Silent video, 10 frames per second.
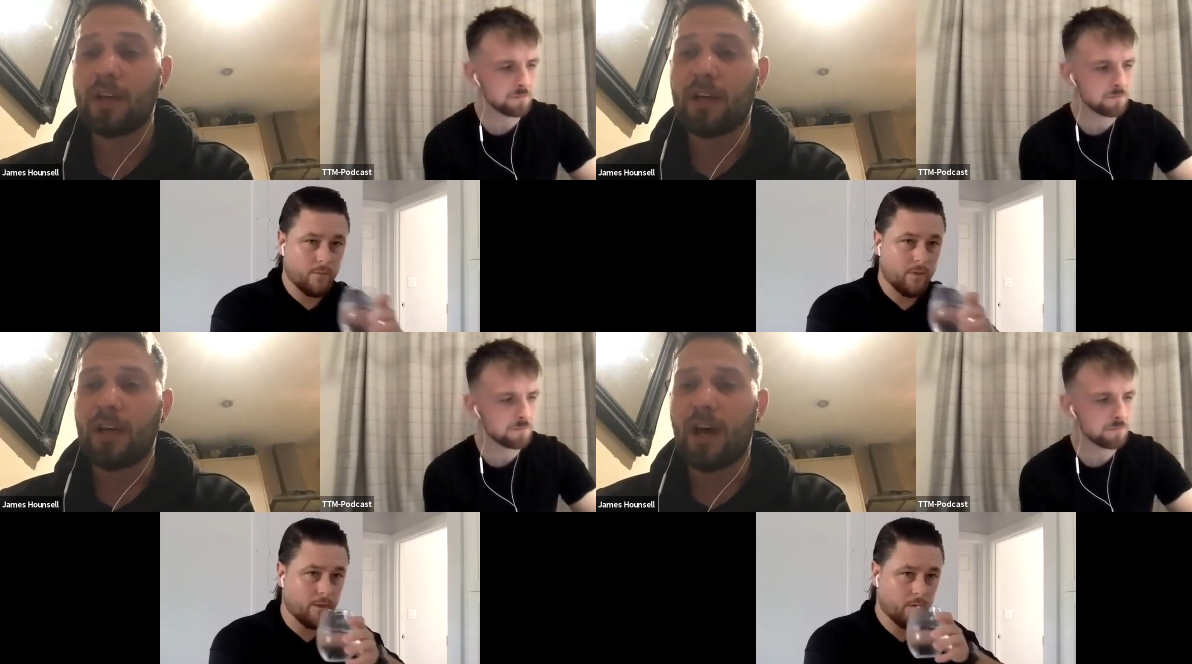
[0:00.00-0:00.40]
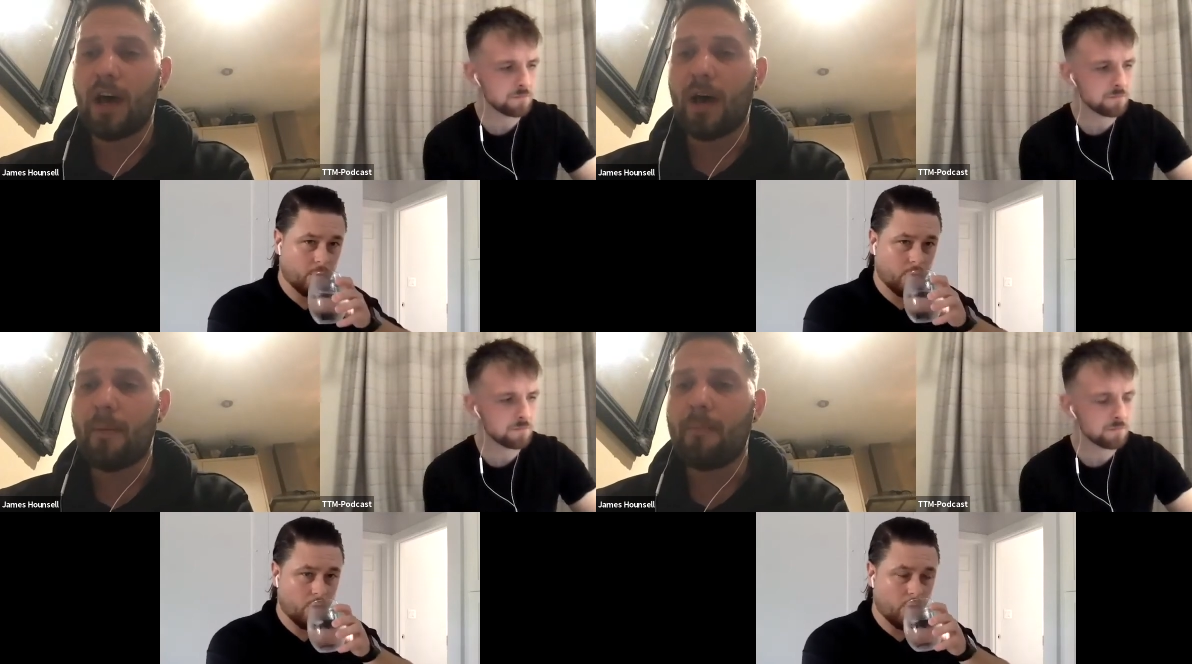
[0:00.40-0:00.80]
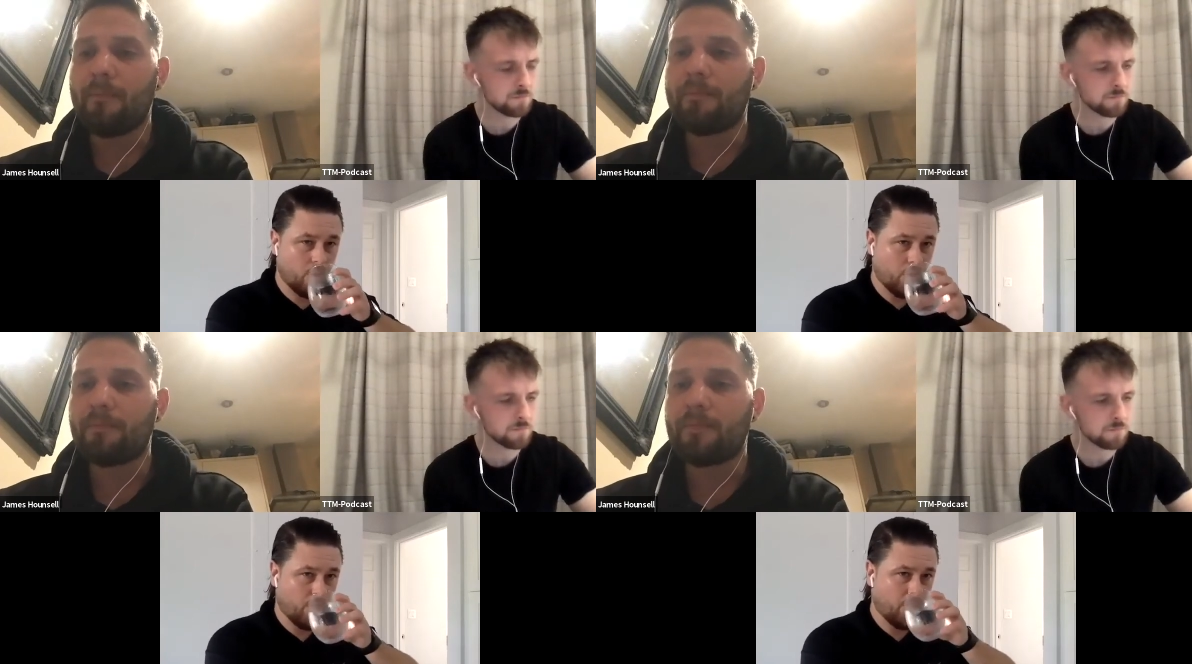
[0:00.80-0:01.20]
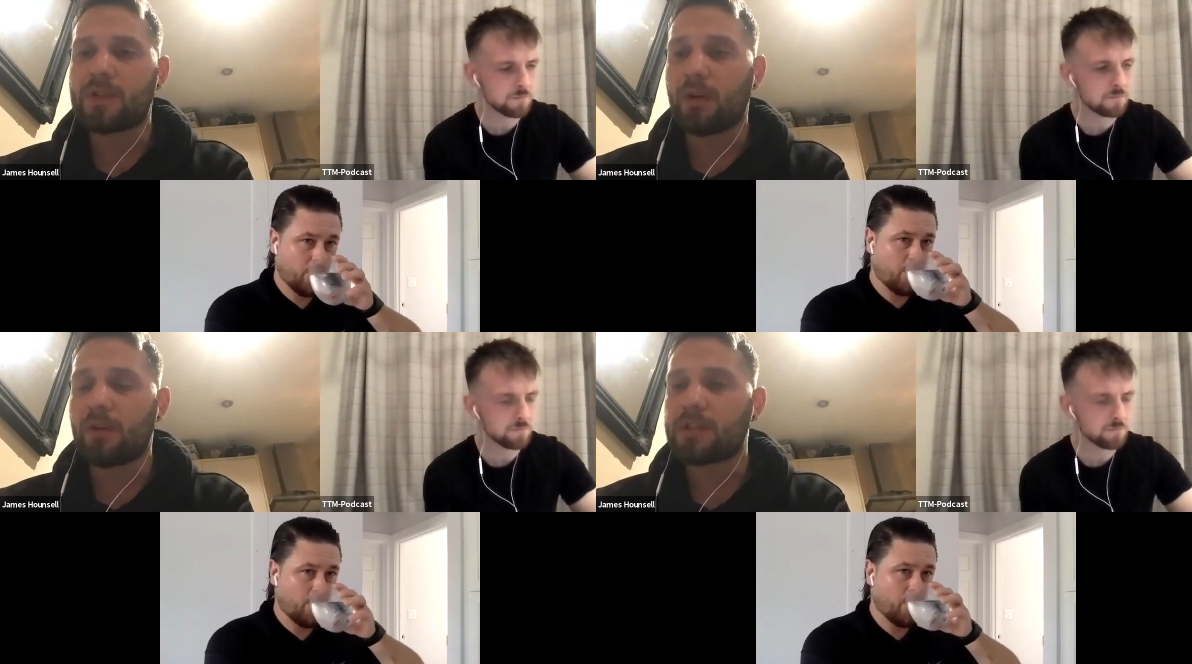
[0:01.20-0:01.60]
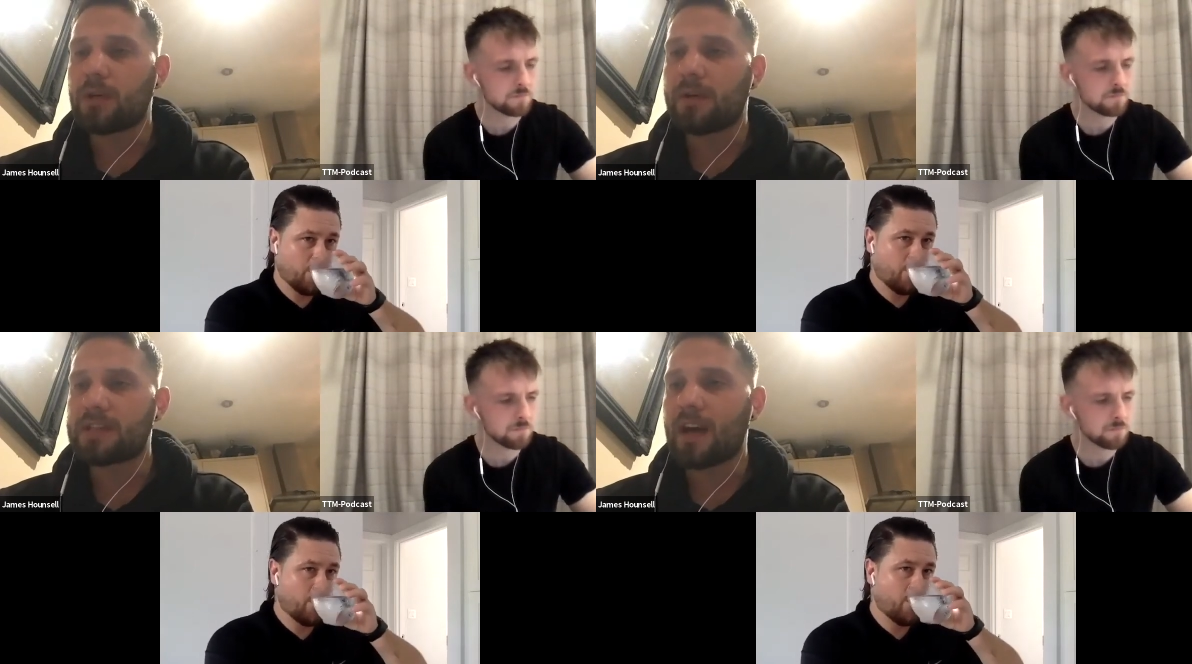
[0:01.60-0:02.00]
Speaker 1: Um, so, so,
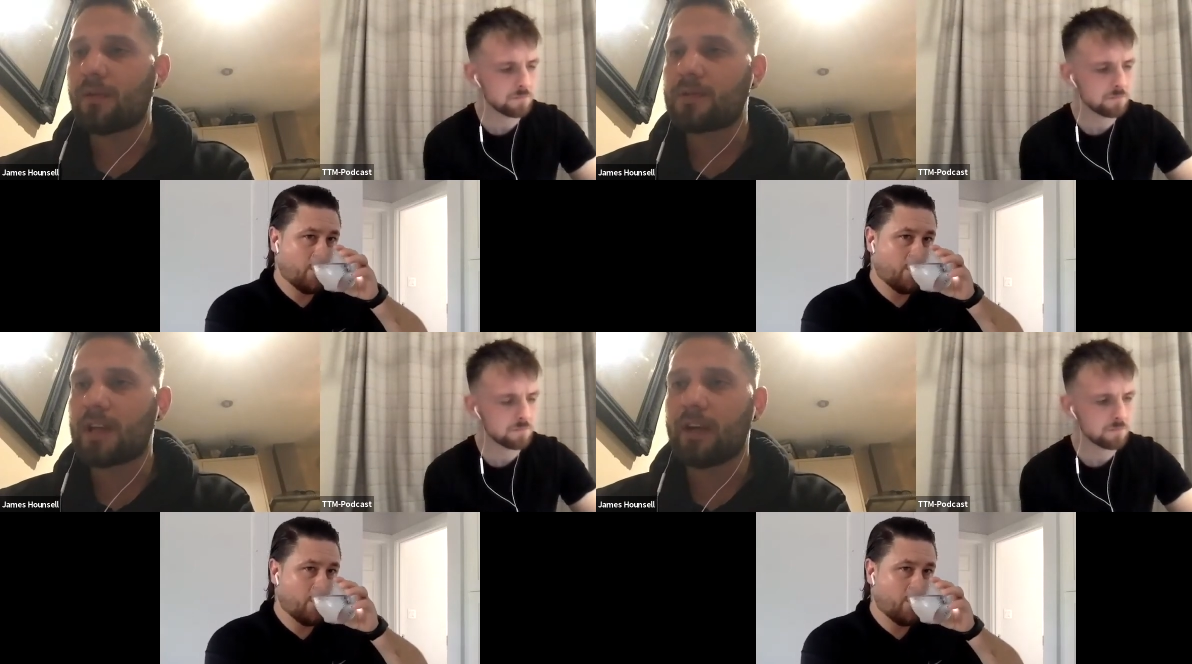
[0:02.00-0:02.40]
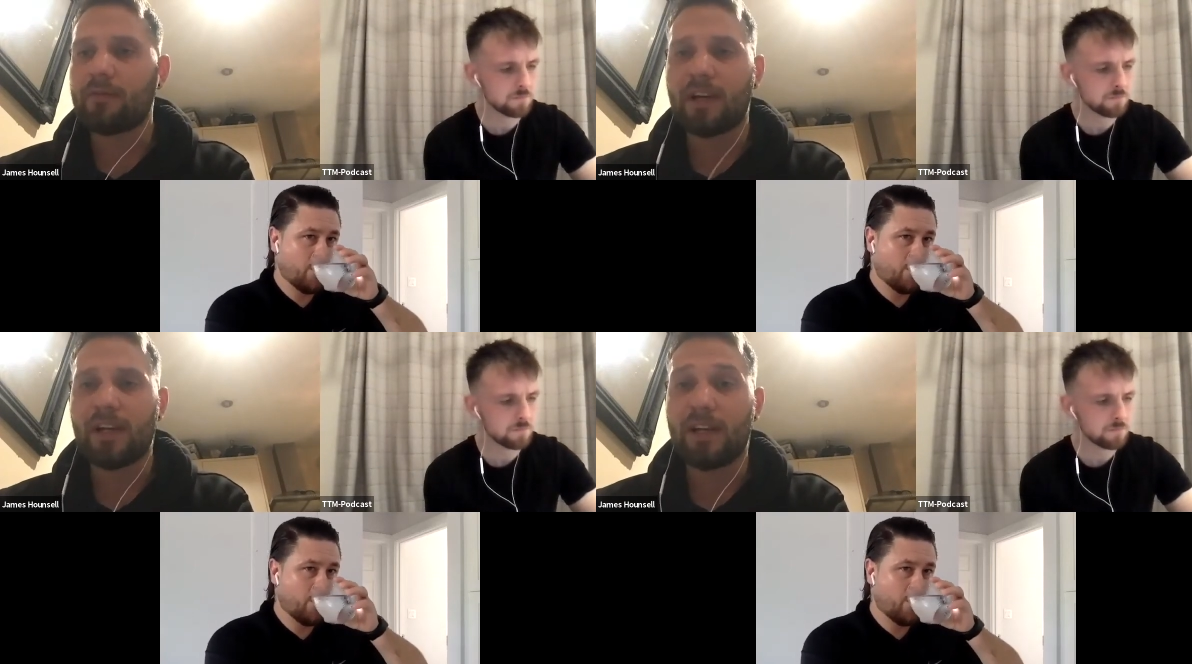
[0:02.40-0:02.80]
it sounds like really